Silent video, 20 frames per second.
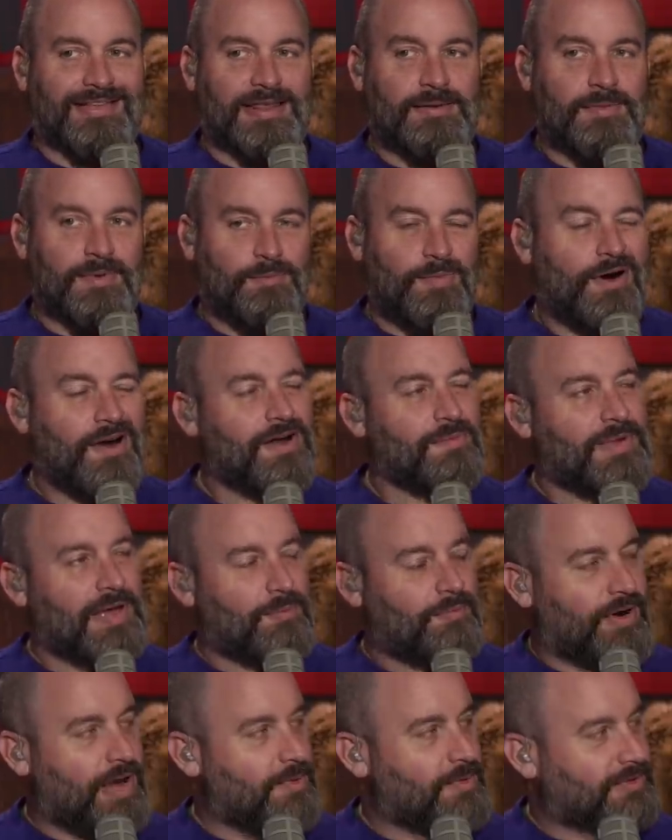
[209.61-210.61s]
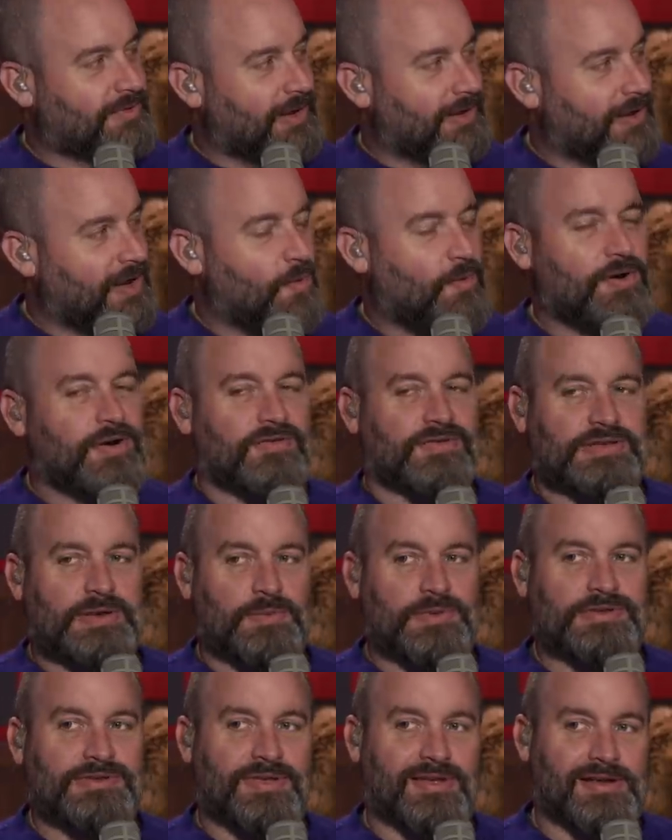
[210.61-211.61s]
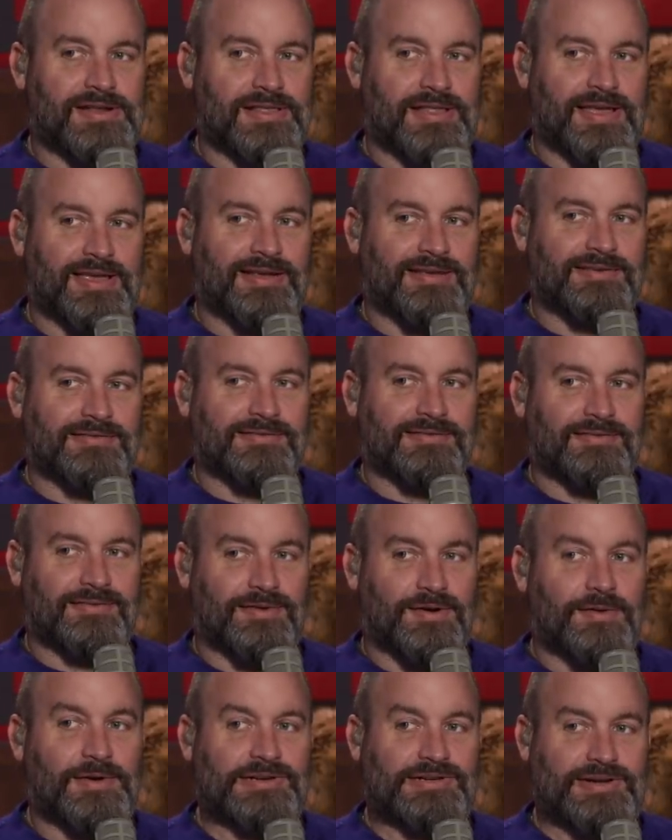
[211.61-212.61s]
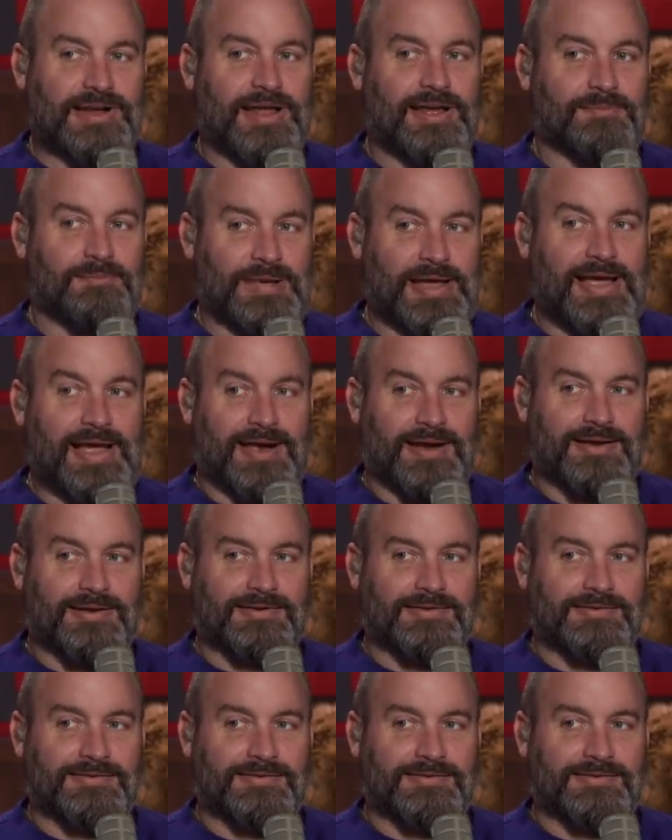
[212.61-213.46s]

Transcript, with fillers: and part of my brain was like, I wonder if someone's going to like throw a jab back,